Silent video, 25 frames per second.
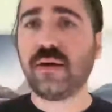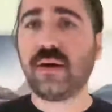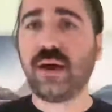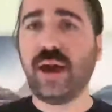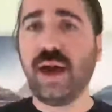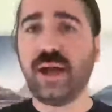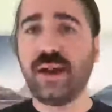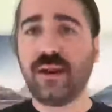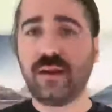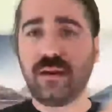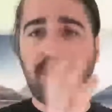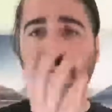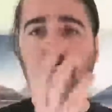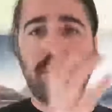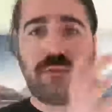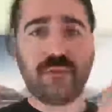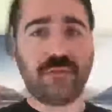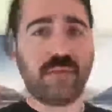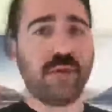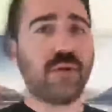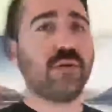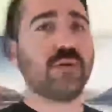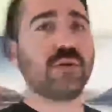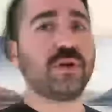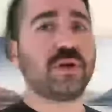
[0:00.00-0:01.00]
edit in
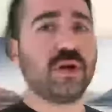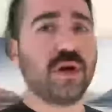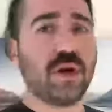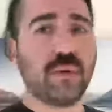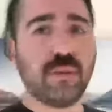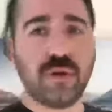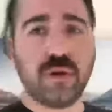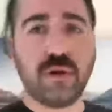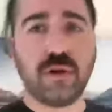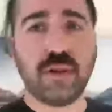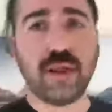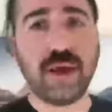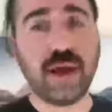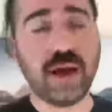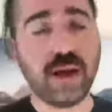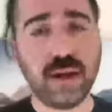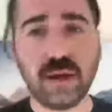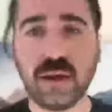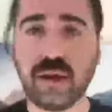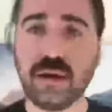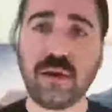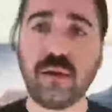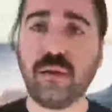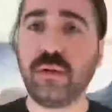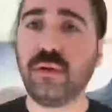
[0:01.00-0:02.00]
Photoshop and all that, and
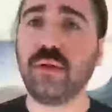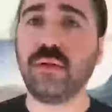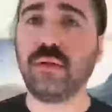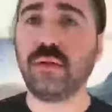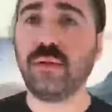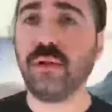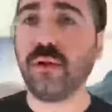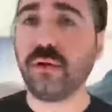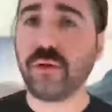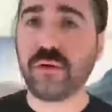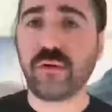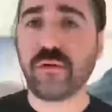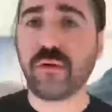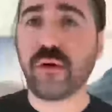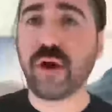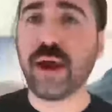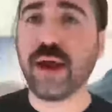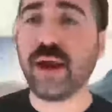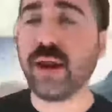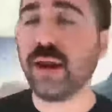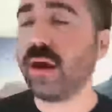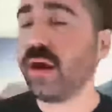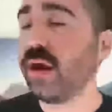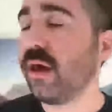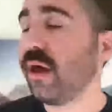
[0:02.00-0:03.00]
it can look
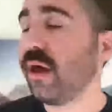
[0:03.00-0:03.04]
great.